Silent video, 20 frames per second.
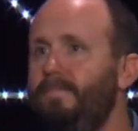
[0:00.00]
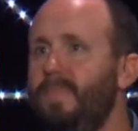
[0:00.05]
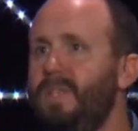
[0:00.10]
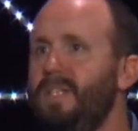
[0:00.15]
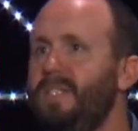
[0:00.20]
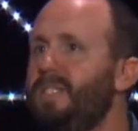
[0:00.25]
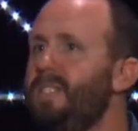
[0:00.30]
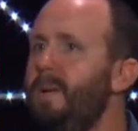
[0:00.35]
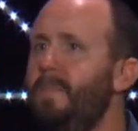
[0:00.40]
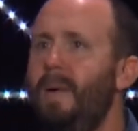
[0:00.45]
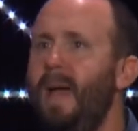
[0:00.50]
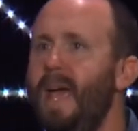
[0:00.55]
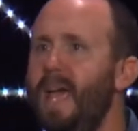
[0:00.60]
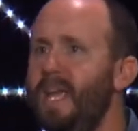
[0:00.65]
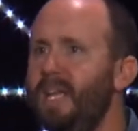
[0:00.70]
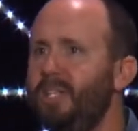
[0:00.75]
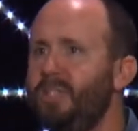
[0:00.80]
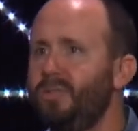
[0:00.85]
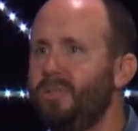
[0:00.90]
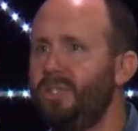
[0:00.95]
Some
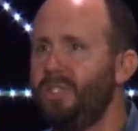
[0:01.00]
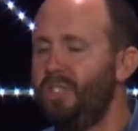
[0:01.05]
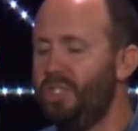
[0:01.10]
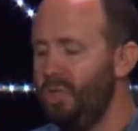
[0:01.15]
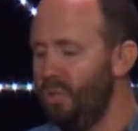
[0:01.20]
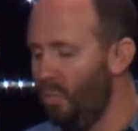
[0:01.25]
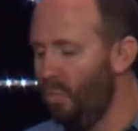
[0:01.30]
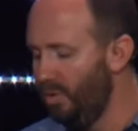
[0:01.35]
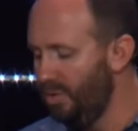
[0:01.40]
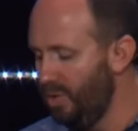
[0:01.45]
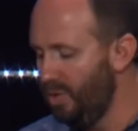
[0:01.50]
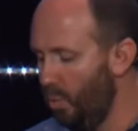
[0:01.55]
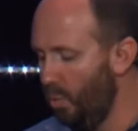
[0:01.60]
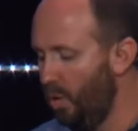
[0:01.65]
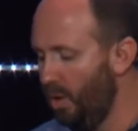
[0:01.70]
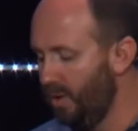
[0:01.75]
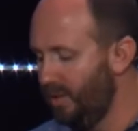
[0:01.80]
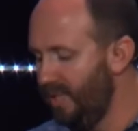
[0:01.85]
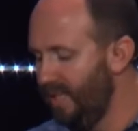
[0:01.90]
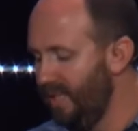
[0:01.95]
angel that you want to
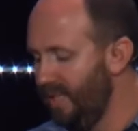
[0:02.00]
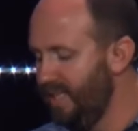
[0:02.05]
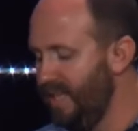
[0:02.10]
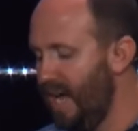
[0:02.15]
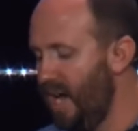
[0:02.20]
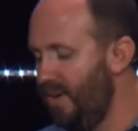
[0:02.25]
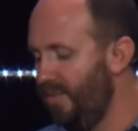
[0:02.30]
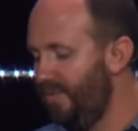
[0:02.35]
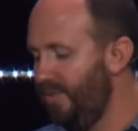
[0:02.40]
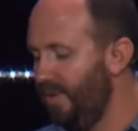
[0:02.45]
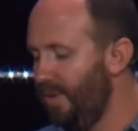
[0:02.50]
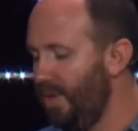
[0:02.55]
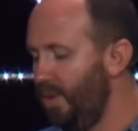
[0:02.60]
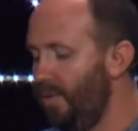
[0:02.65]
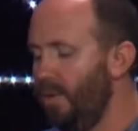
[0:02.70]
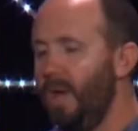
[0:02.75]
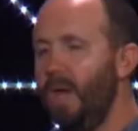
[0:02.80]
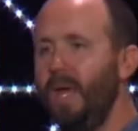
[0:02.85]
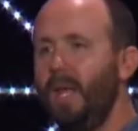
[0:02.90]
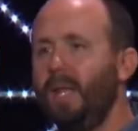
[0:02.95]
work things out for you.